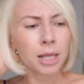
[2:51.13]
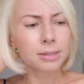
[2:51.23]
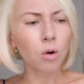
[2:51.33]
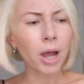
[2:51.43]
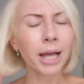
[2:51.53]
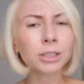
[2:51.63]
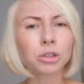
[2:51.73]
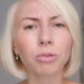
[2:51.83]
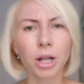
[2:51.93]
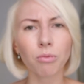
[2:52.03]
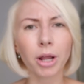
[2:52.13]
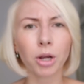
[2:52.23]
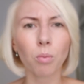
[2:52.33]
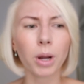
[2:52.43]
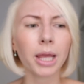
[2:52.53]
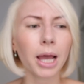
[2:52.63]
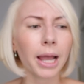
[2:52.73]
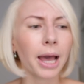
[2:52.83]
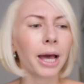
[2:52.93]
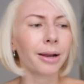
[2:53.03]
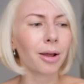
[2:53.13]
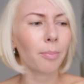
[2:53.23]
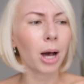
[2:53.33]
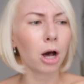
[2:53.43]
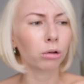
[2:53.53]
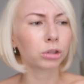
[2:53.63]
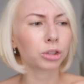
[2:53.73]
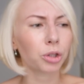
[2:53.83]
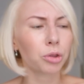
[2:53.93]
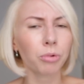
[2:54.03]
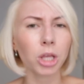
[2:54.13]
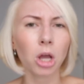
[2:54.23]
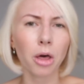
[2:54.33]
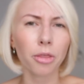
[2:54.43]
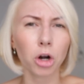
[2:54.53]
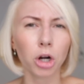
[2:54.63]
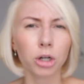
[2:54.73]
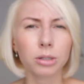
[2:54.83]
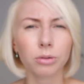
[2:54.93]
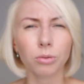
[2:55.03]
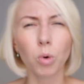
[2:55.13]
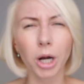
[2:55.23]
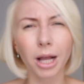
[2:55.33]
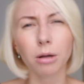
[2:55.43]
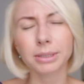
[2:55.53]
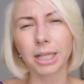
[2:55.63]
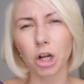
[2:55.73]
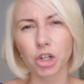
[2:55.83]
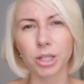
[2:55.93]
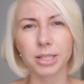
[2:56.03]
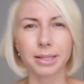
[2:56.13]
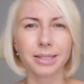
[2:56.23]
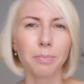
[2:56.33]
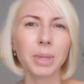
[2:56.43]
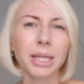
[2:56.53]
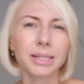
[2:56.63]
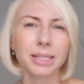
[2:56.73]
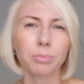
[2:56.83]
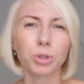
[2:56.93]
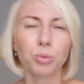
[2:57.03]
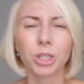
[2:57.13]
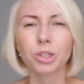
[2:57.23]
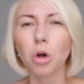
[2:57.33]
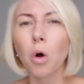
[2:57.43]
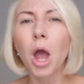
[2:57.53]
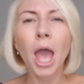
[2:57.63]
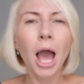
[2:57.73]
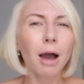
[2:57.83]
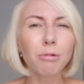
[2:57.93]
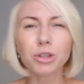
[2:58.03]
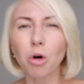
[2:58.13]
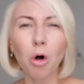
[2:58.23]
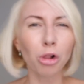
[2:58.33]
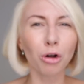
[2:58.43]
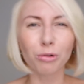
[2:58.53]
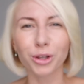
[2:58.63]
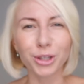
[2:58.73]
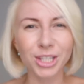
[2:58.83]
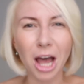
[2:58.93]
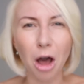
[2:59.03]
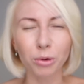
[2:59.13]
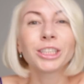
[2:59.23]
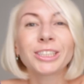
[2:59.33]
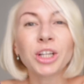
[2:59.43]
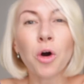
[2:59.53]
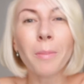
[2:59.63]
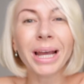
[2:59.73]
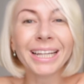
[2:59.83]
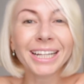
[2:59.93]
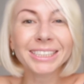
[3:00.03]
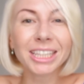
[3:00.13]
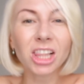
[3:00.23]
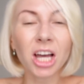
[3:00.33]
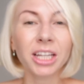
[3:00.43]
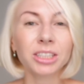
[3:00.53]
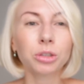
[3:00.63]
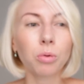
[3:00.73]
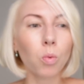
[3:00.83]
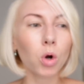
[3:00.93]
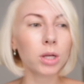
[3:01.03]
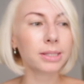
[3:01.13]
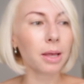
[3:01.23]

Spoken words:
So I had to run right away. I had about 3 other workout sessions and some meetings in between. So I was all over the town. So my next client was